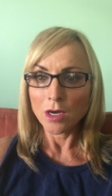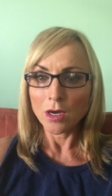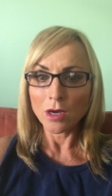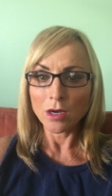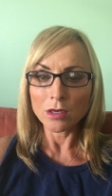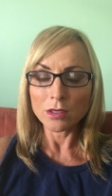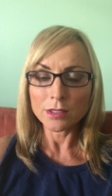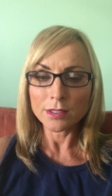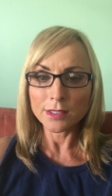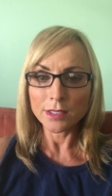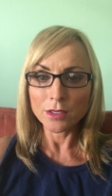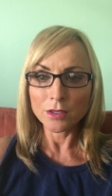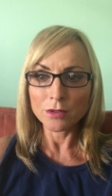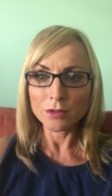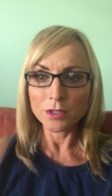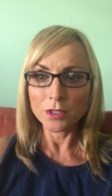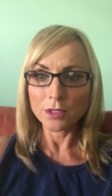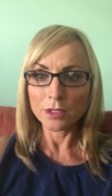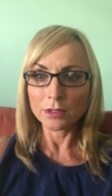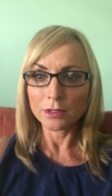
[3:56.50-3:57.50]
Also,
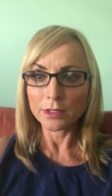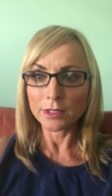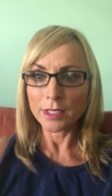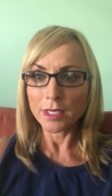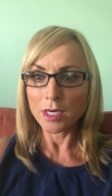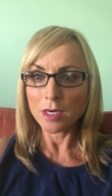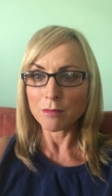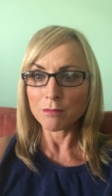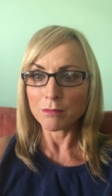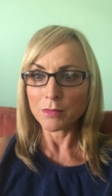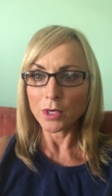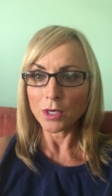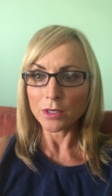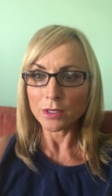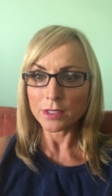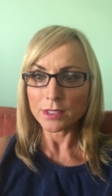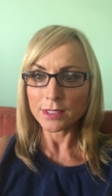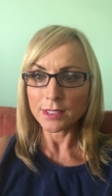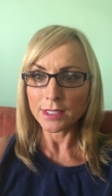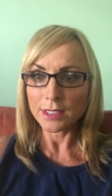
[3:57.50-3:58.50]
you can look up
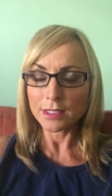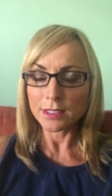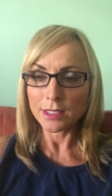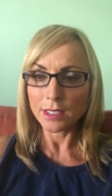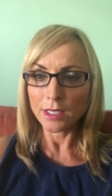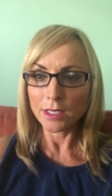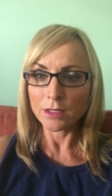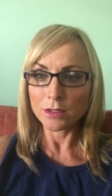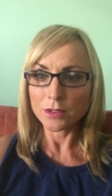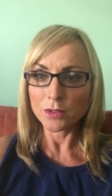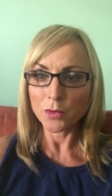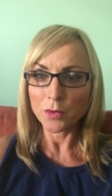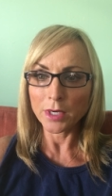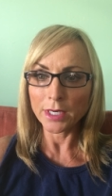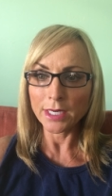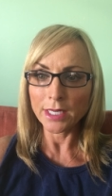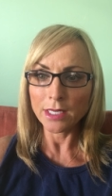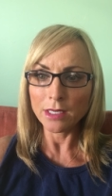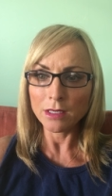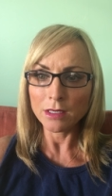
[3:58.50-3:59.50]
Mark 16
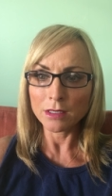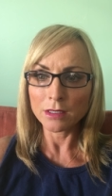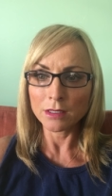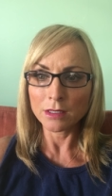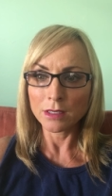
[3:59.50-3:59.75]
20,